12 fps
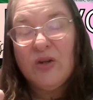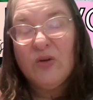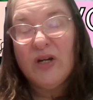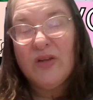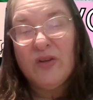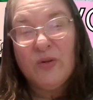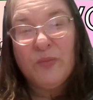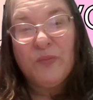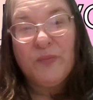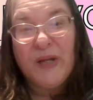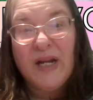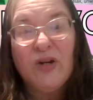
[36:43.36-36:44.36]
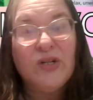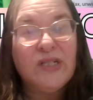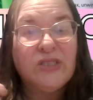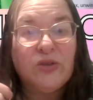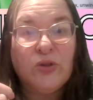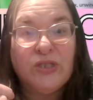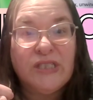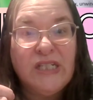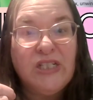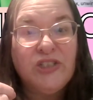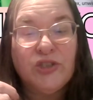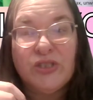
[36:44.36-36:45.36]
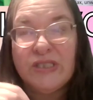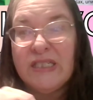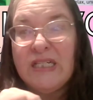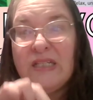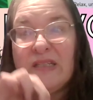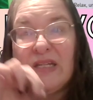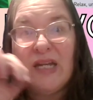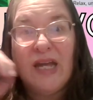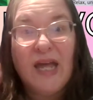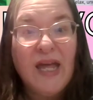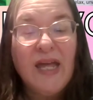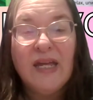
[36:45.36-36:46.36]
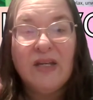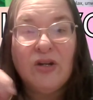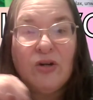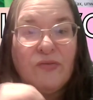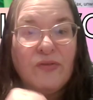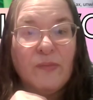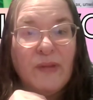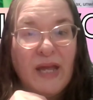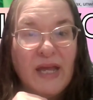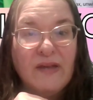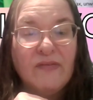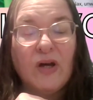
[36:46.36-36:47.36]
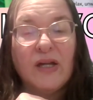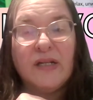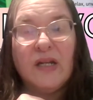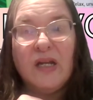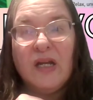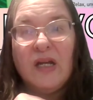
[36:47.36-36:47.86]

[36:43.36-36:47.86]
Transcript: other parent or teacher see that, hey, you're from Avon,